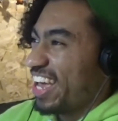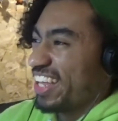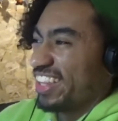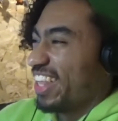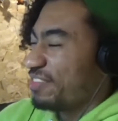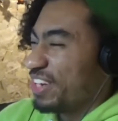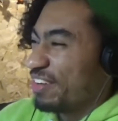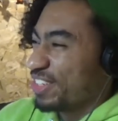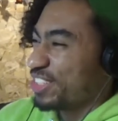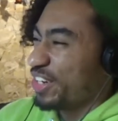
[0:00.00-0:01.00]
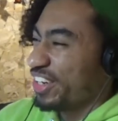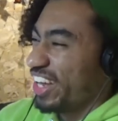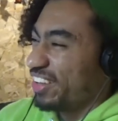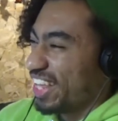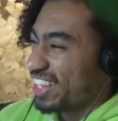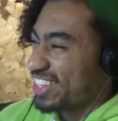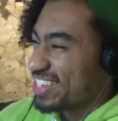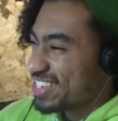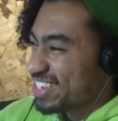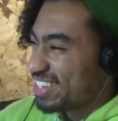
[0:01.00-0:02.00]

and they've never turned out like this.